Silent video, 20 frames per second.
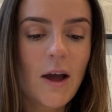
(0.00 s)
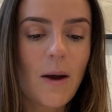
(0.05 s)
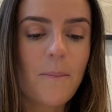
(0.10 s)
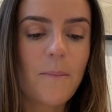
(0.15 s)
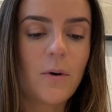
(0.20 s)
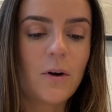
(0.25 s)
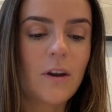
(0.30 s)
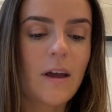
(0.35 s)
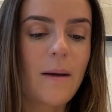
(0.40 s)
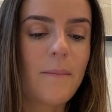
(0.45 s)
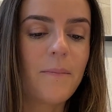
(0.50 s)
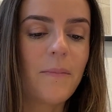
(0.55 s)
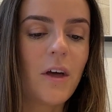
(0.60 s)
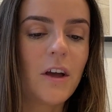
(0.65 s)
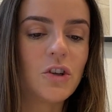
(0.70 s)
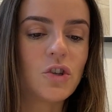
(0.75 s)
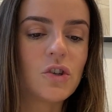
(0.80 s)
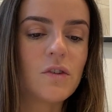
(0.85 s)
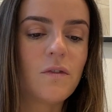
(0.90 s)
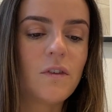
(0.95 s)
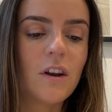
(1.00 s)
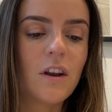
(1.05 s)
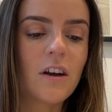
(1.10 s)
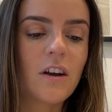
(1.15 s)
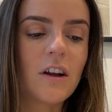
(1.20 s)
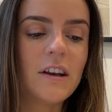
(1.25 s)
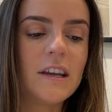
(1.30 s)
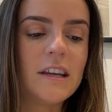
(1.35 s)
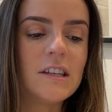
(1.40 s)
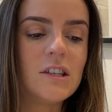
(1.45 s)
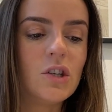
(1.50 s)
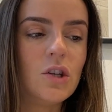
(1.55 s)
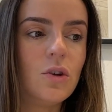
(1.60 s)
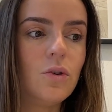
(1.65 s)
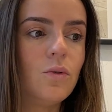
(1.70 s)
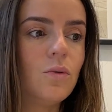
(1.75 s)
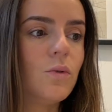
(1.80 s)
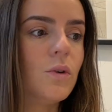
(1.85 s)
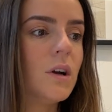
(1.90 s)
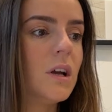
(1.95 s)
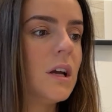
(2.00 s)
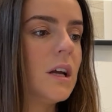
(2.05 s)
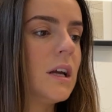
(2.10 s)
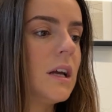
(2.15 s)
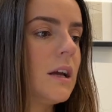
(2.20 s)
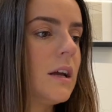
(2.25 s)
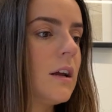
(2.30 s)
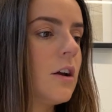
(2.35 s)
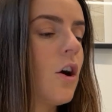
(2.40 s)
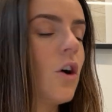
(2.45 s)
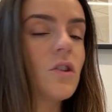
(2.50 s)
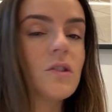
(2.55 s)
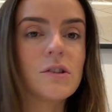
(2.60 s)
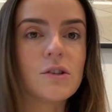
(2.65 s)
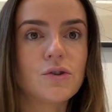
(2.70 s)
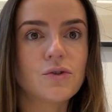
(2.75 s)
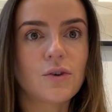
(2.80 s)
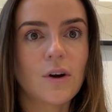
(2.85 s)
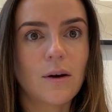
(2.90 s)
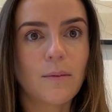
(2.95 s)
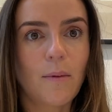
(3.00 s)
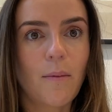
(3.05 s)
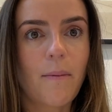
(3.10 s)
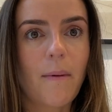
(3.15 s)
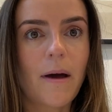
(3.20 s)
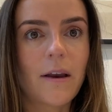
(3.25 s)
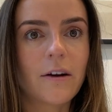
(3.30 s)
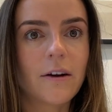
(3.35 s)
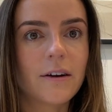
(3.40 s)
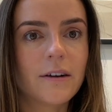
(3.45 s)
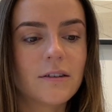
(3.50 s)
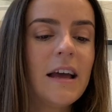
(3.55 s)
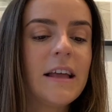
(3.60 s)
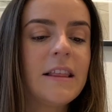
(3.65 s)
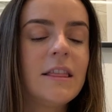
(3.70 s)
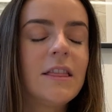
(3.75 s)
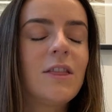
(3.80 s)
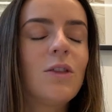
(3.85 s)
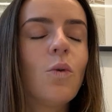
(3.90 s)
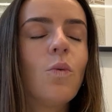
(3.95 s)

but I just feel like I need to concentrate a bit better. The